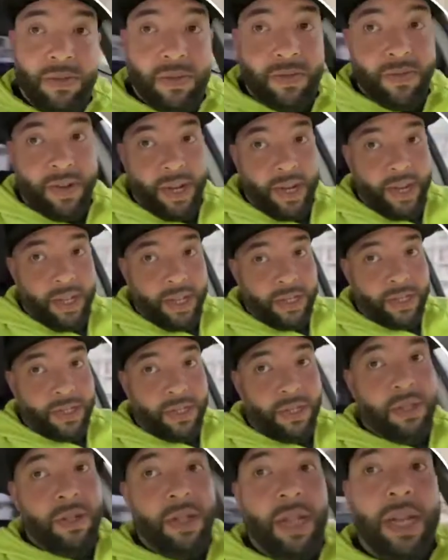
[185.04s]
right here that you're
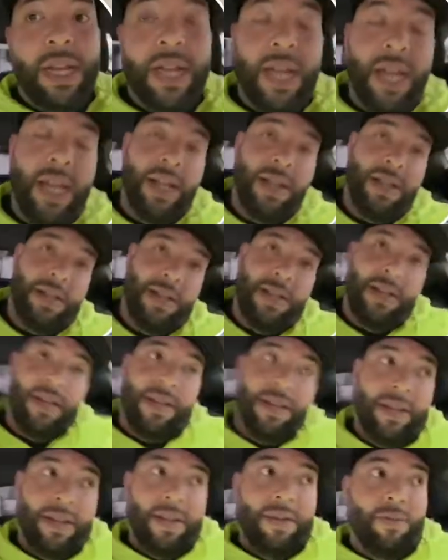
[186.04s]
looking at,
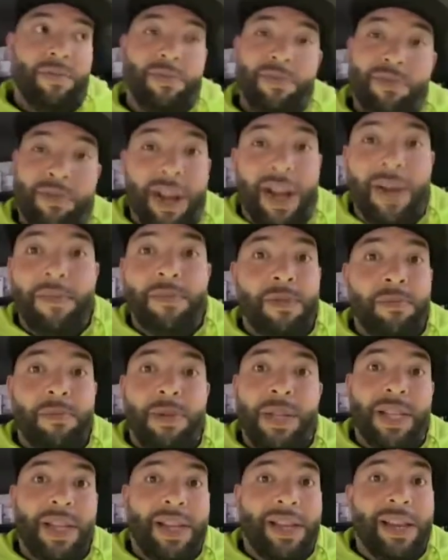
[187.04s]
will probably
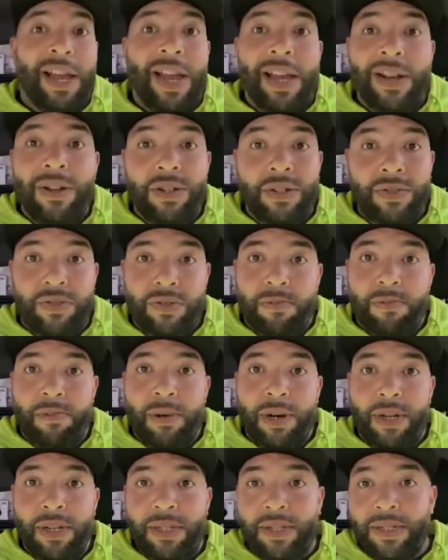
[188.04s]
be like
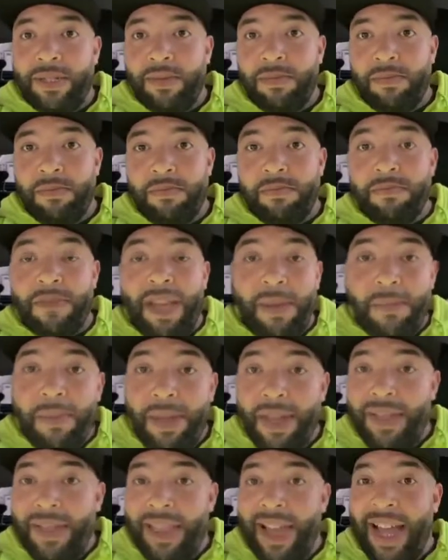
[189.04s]
$900, maybe
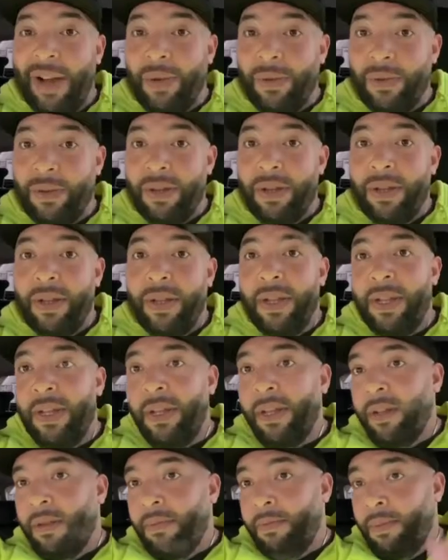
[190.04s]
$1,000,
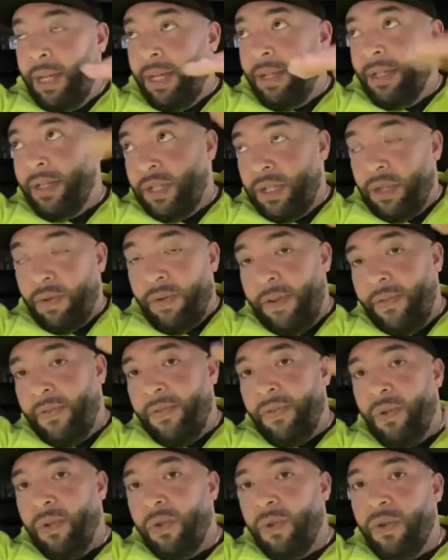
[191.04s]
because it's 3
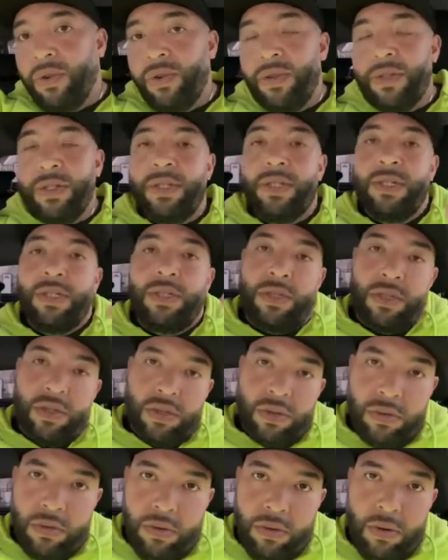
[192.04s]
floors and
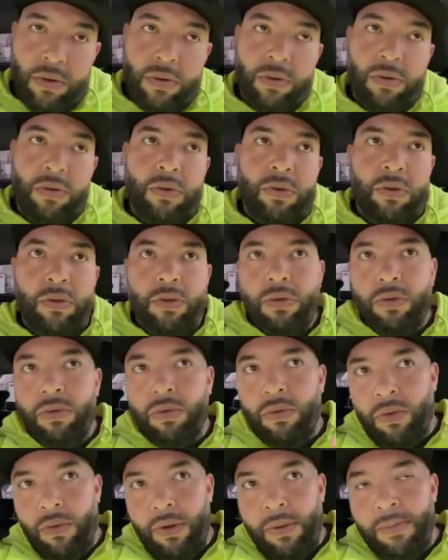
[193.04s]

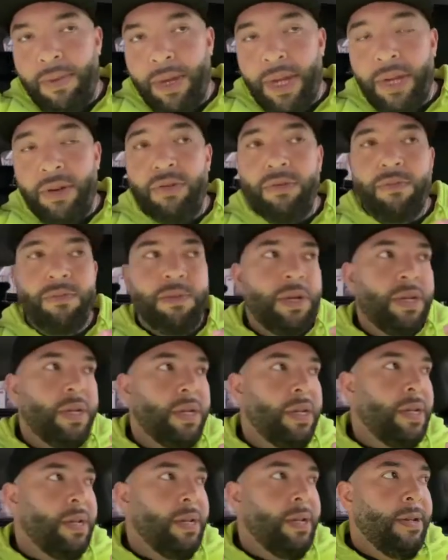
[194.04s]
3 bedroom. But
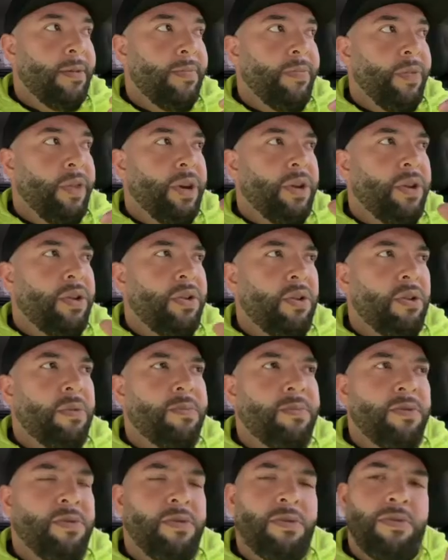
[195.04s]
a
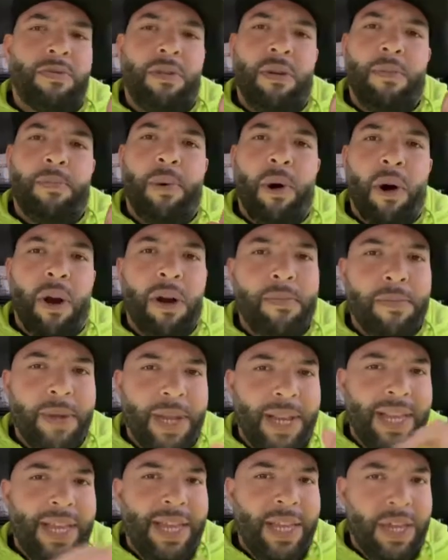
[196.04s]
normal
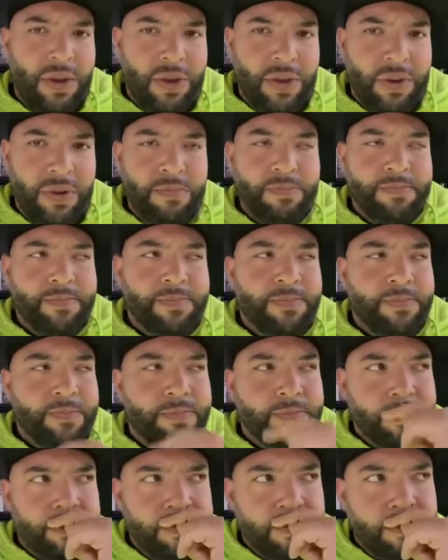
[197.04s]
apartment here
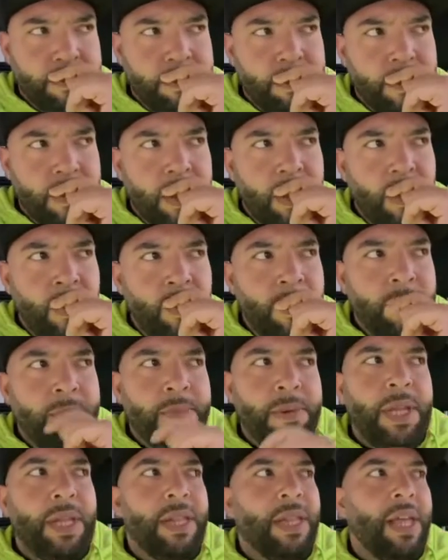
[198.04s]
would
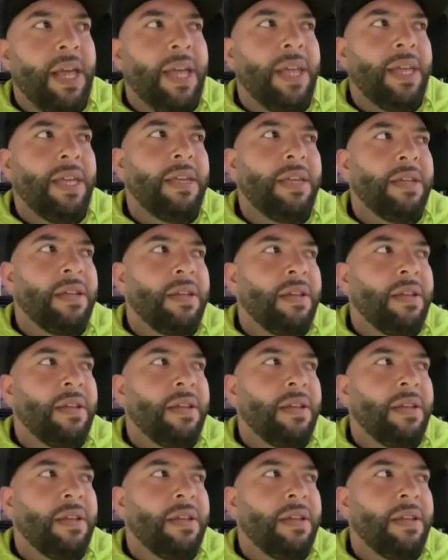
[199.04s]
be like